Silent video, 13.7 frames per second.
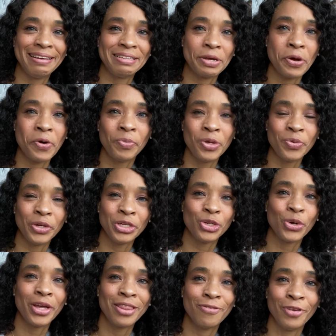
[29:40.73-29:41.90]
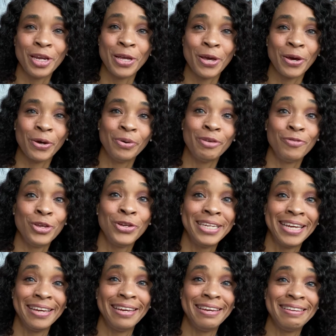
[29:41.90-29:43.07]
I hope you enjoyed the video. If you
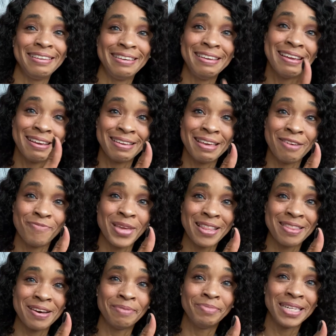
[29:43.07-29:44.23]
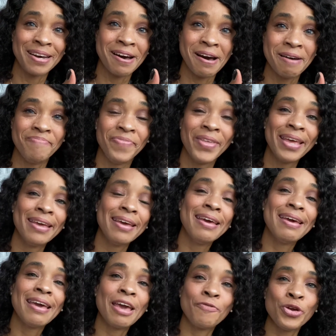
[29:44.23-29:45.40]
did, give me a thumbs up.
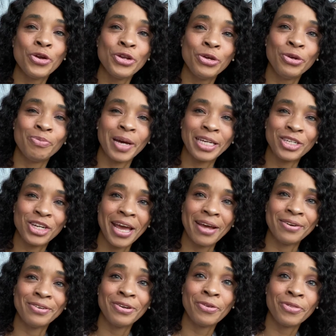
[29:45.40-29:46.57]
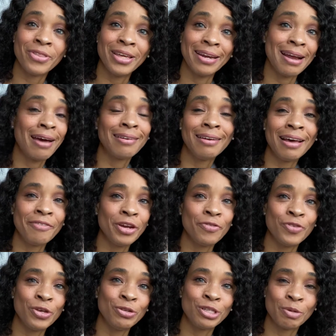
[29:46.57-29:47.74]
If you're new to my channel, then I'd love it if
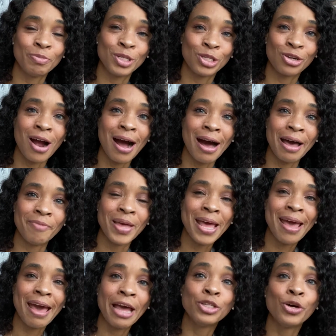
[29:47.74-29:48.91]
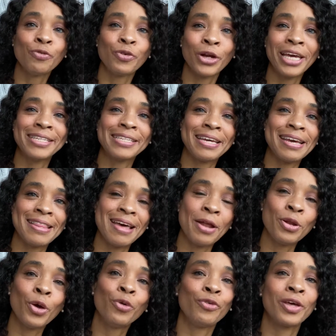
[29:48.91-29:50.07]
you'd subscribe. And don't forget to hit that
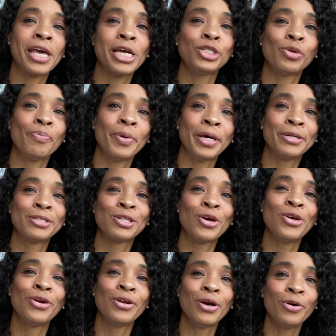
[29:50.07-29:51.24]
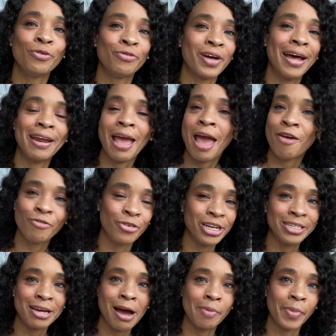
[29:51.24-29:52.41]
notification bell so you're notified every
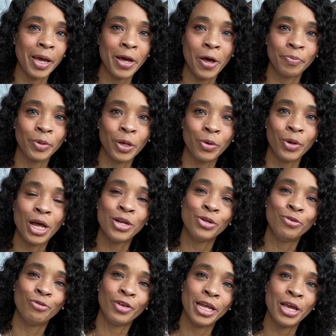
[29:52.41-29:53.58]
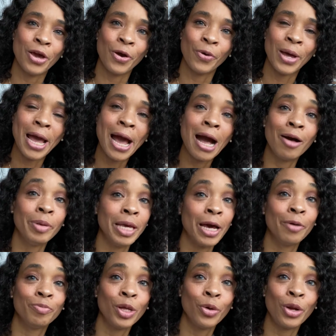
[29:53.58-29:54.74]
time I upload a new video. I'll be
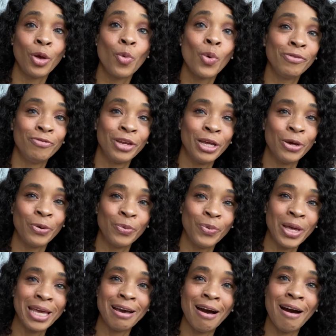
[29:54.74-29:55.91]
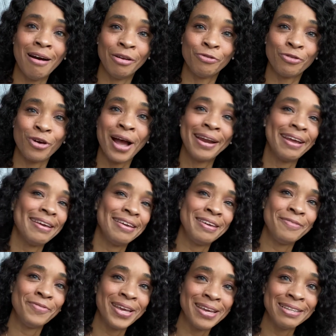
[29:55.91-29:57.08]
uploading 1 video a week on Friday
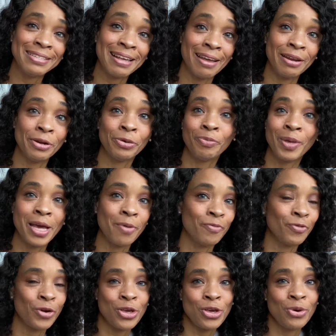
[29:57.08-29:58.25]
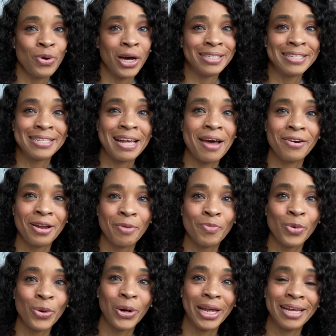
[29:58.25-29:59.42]
evenings, and it'll be up for you on Saturday
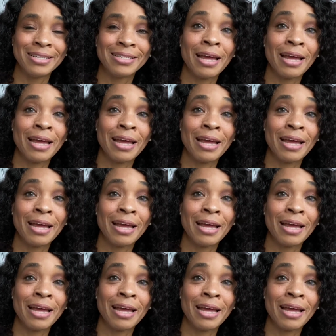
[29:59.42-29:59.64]
mornings.